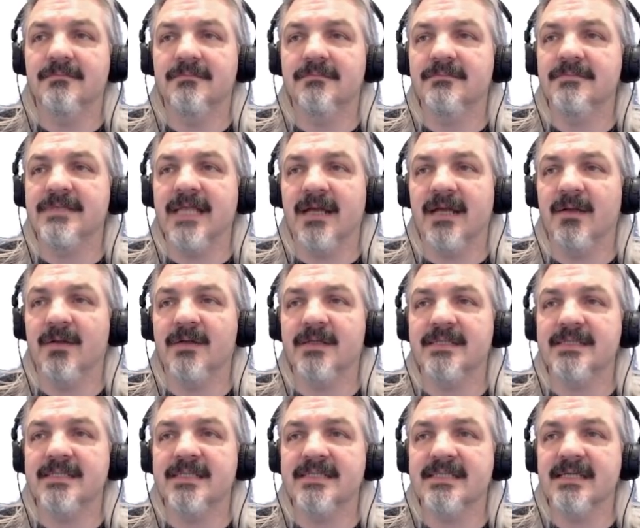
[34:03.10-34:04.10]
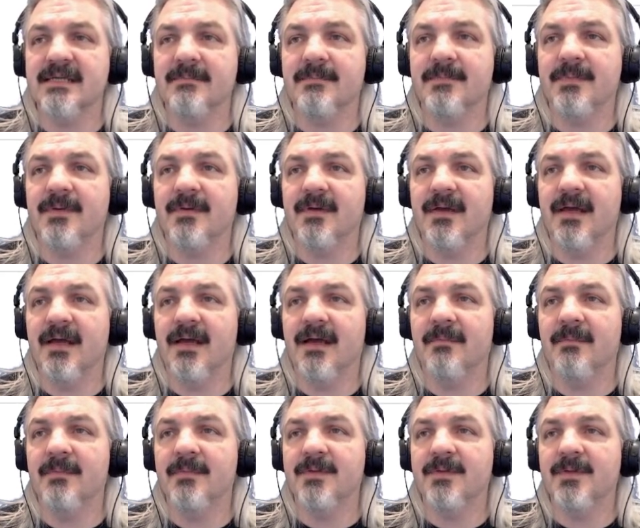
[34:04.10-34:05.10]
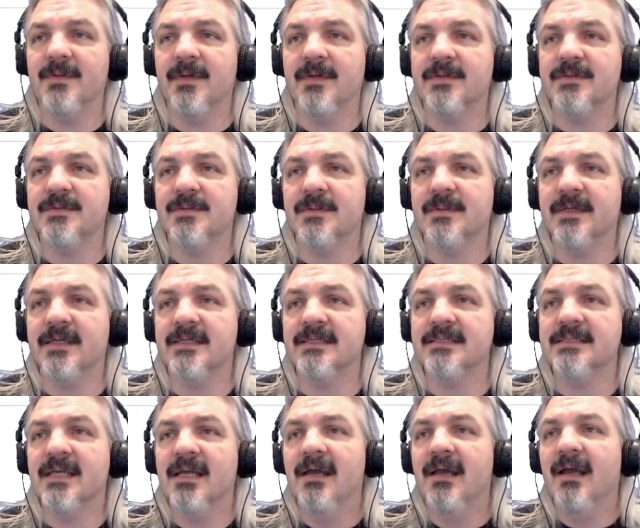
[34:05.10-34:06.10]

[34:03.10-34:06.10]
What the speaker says: download as a zip, do those sort of things,